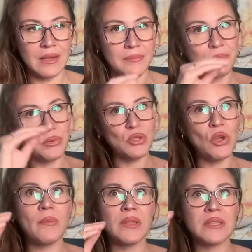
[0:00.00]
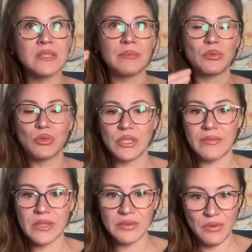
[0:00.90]
a predominance up to
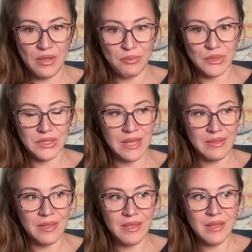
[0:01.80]
75%.